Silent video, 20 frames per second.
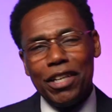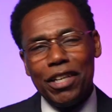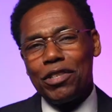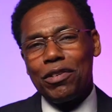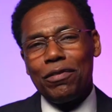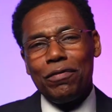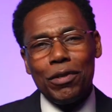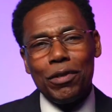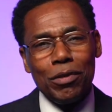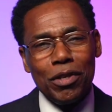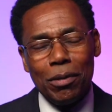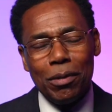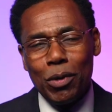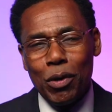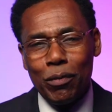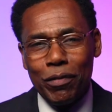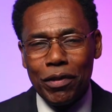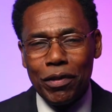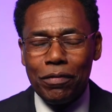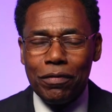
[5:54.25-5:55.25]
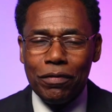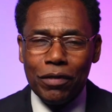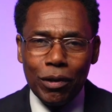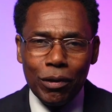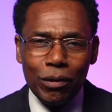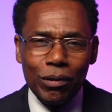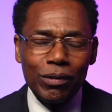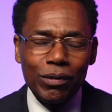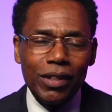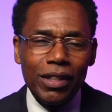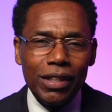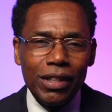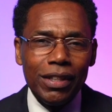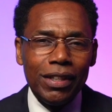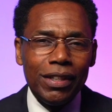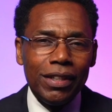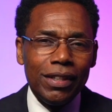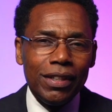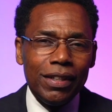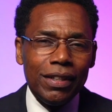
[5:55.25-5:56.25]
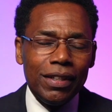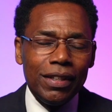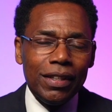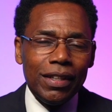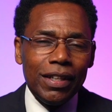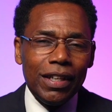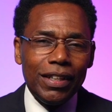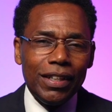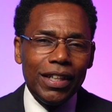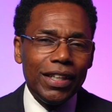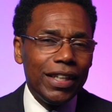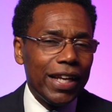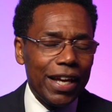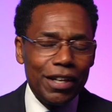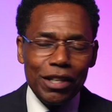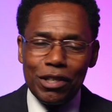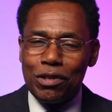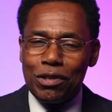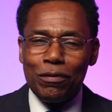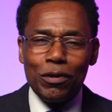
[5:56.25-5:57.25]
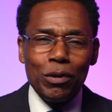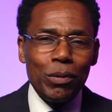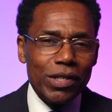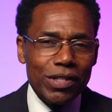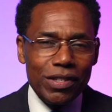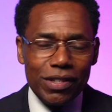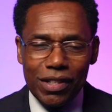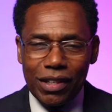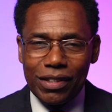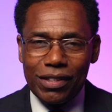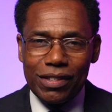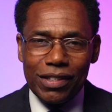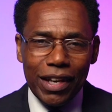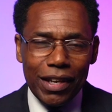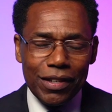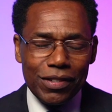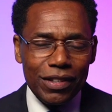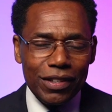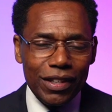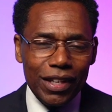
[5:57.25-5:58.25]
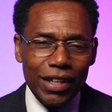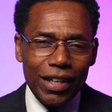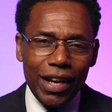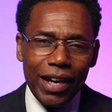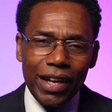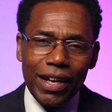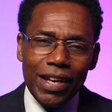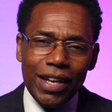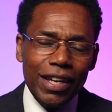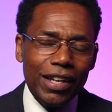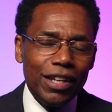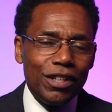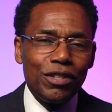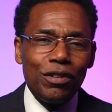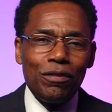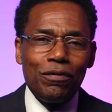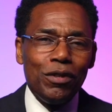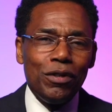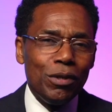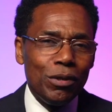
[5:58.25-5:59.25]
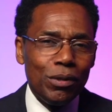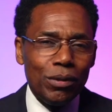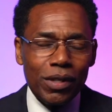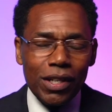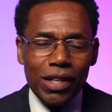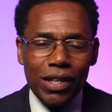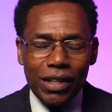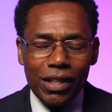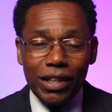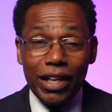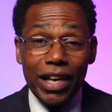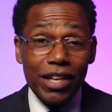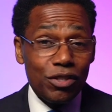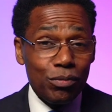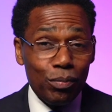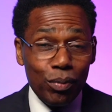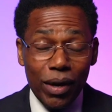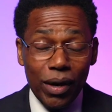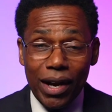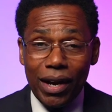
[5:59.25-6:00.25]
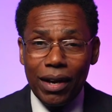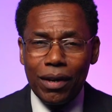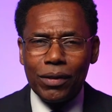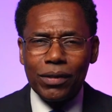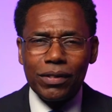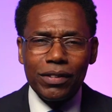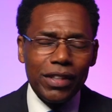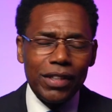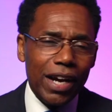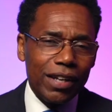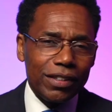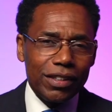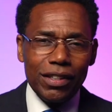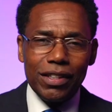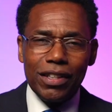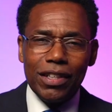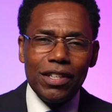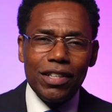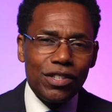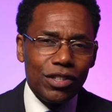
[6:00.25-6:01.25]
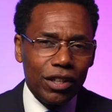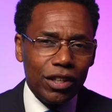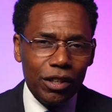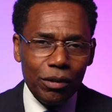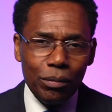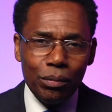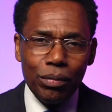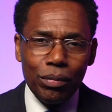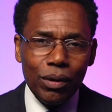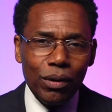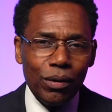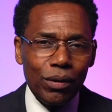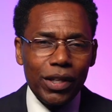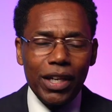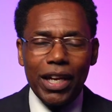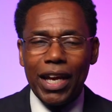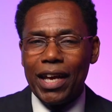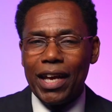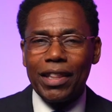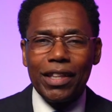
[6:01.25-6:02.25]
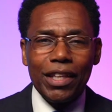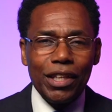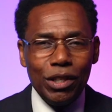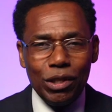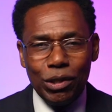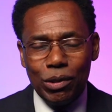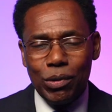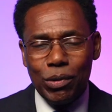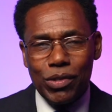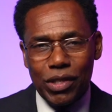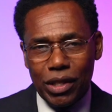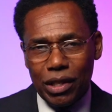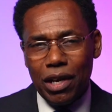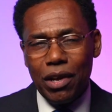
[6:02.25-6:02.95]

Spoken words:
interviewed him over the phone. And then that interview was a success. And then I interviewed Les Brown, Dr. Dennis Kimbrough, Kathy Hughes, and